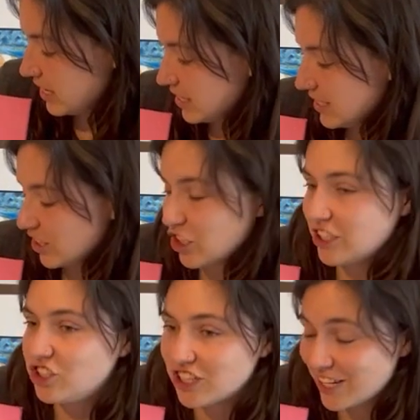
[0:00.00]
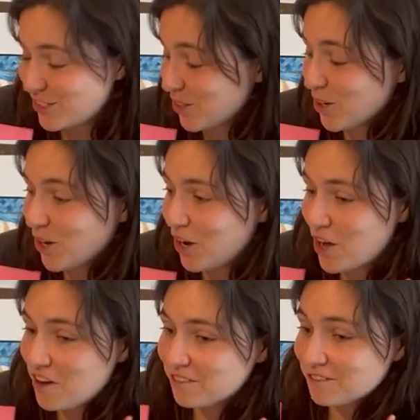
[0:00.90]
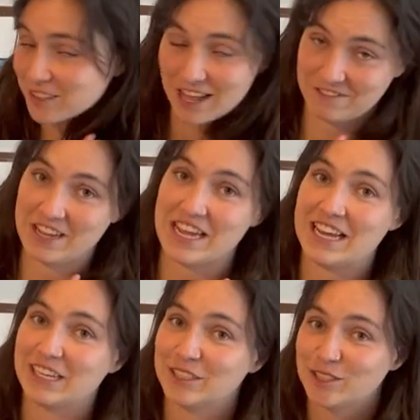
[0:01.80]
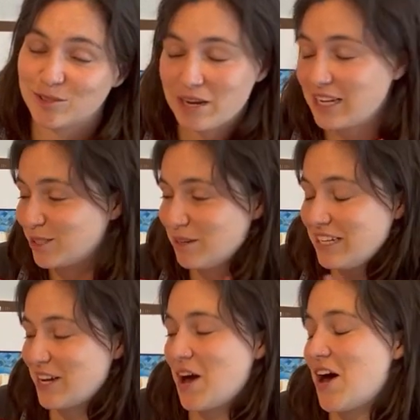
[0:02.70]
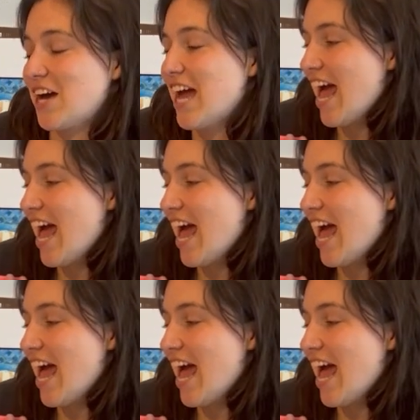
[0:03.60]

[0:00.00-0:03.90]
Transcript: is such a gentle, fluffy, sweet, sweet dog.